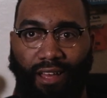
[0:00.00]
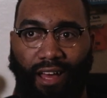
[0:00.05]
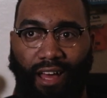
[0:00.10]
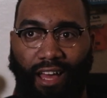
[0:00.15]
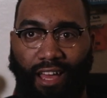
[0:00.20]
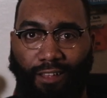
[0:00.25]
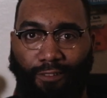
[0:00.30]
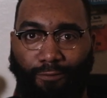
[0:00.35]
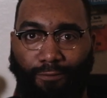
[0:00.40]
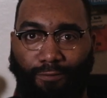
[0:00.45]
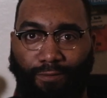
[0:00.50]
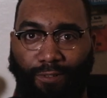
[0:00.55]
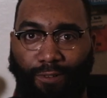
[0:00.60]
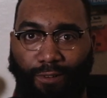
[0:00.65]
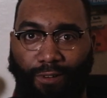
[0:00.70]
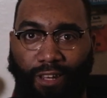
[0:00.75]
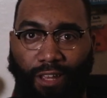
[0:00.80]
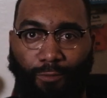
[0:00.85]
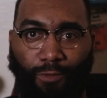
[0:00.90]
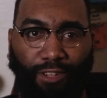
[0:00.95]
I
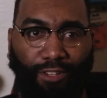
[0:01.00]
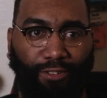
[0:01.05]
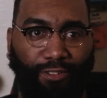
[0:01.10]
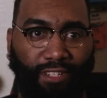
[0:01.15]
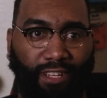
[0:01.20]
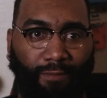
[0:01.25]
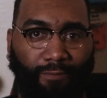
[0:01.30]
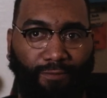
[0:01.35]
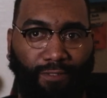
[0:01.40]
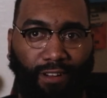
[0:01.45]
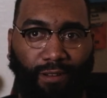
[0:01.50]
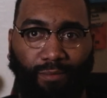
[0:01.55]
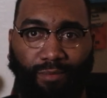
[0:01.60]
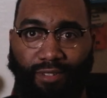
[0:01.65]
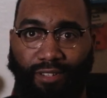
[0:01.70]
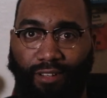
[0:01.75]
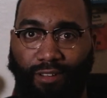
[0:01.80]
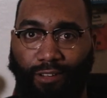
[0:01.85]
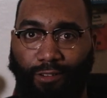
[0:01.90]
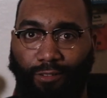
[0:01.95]
learned the original tip from,
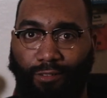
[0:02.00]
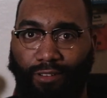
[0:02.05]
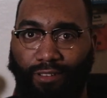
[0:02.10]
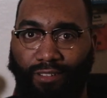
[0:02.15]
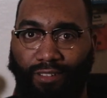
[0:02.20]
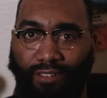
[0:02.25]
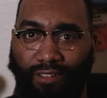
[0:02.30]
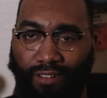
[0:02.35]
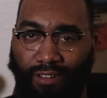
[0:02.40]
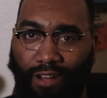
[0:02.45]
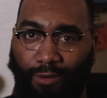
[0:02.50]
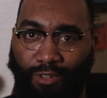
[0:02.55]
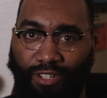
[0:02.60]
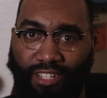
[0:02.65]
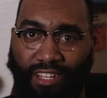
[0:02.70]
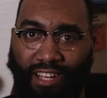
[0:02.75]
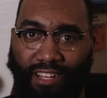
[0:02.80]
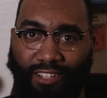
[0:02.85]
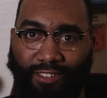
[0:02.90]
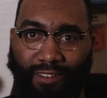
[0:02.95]
so I would
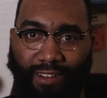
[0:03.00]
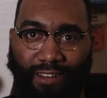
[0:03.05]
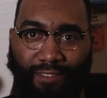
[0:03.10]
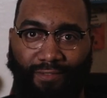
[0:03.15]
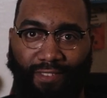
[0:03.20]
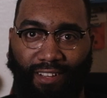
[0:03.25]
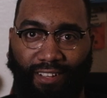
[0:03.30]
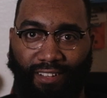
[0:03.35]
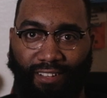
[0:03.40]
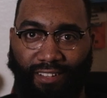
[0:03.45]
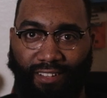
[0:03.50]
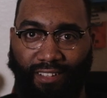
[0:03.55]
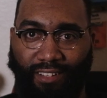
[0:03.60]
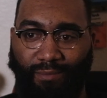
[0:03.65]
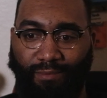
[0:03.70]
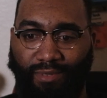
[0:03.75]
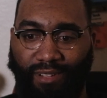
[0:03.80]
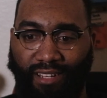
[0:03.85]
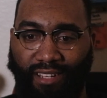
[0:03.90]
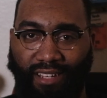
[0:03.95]
shout you out if I
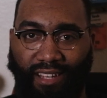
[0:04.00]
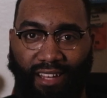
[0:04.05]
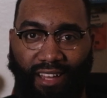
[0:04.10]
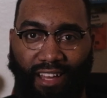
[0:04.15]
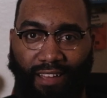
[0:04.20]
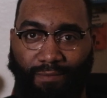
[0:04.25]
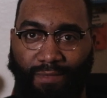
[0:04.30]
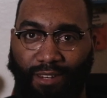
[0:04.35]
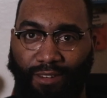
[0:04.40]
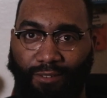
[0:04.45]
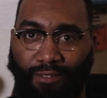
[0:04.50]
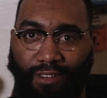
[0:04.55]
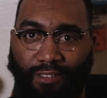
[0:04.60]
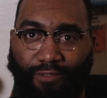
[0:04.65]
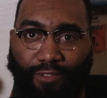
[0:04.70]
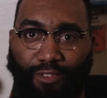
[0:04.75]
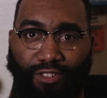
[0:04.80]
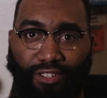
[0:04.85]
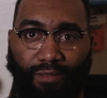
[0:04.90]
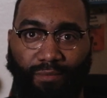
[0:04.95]
could, but I've been doing it
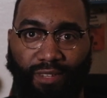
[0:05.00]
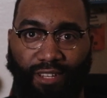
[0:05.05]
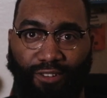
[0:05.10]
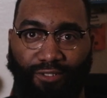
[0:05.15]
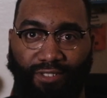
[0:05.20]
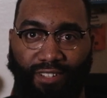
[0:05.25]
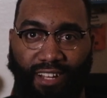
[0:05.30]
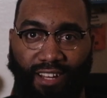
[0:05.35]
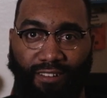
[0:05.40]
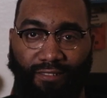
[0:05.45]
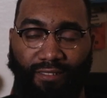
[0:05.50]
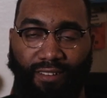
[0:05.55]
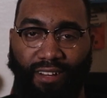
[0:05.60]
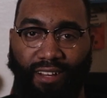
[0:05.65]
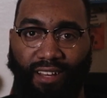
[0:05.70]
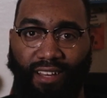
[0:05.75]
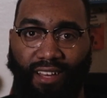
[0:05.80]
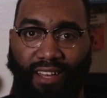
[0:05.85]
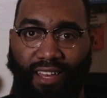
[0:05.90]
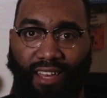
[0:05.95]
for some years now,
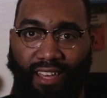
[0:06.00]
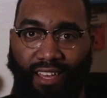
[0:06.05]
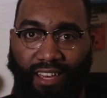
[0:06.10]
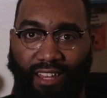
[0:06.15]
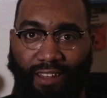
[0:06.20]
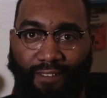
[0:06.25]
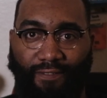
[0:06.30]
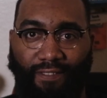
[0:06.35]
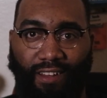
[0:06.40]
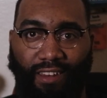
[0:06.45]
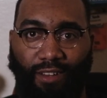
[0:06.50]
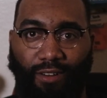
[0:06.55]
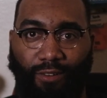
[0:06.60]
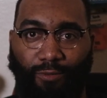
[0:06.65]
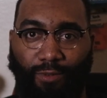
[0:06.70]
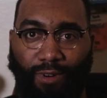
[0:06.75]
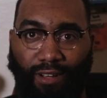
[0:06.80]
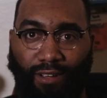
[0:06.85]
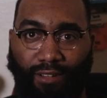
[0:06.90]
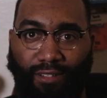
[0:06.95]
and I find
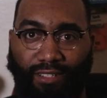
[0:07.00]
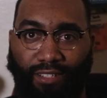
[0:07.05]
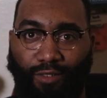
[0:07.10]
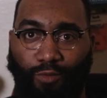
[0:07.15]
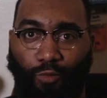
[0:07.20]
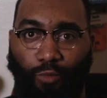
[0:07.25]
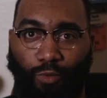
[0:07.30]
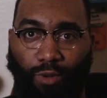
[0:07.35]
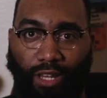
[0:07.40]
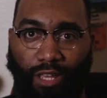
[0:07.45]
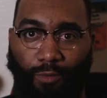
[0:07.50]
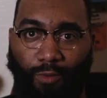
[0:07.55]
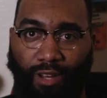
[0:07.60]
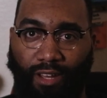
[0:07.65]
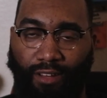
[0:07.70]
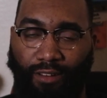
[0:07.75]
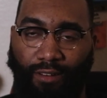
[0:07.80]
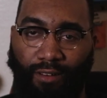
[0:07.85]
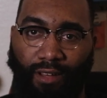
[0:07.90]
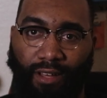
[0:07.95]
it works really
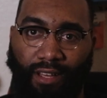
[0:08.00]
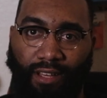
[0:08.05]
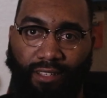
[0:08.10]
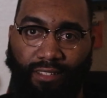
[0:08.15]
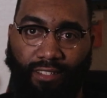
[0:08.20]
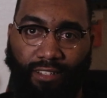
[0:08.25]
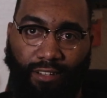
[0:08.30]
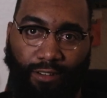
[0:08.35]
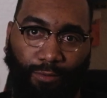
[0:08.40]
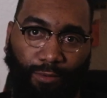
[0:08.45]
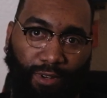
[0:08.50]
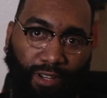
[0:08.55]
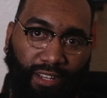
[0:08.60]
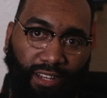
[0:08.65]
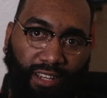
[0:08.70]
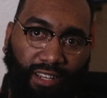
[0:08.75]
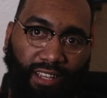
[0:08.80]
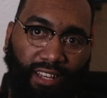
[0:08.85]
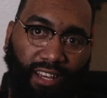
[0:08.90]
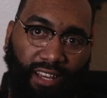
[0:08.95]
well. So we're
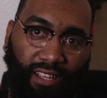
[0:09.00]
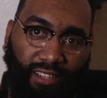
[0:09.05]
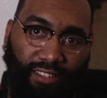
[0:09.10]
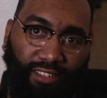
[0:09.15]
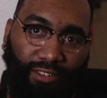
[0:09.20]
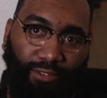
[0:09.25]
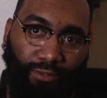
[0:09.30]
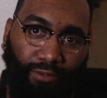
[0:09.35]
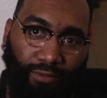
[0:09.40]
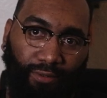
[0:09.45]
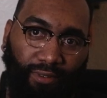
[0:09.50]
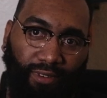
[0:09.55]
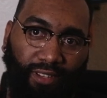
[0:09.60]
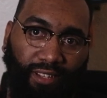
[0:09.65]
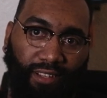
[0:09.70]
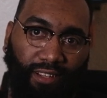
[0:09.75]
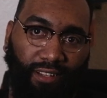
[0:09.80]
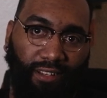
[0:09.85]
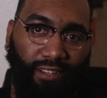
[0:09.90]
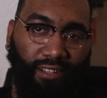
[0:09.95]
gonna cut to
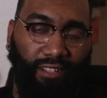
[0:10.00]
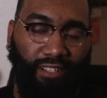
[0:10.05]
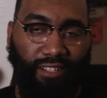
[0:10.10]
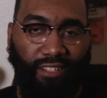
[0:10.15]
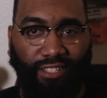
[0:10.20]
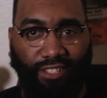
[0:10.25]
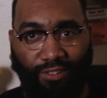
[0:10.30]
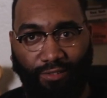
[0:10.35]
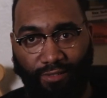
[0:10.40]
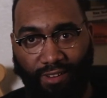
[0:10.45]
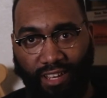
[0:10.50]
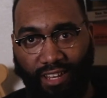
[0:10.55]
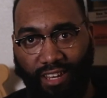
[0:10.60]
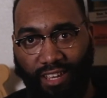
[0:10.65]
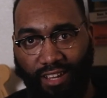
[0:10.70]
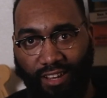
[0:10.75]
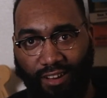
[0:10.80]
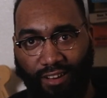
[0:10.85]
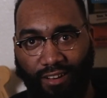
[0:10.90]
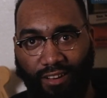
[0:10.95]
the screen
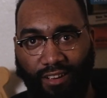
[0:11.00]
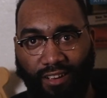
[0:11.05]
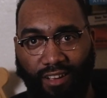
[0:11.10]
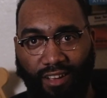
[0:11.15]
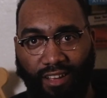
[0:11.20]
here,